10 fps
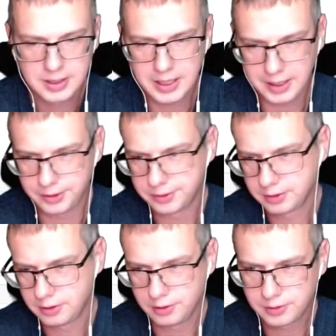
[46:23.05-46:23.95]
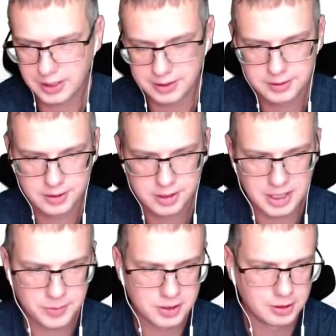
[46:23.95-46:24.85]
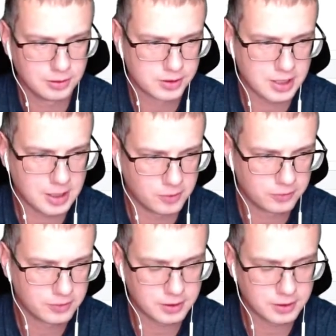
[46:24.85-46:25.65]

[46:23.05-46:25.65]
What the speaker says: and you can substitute some of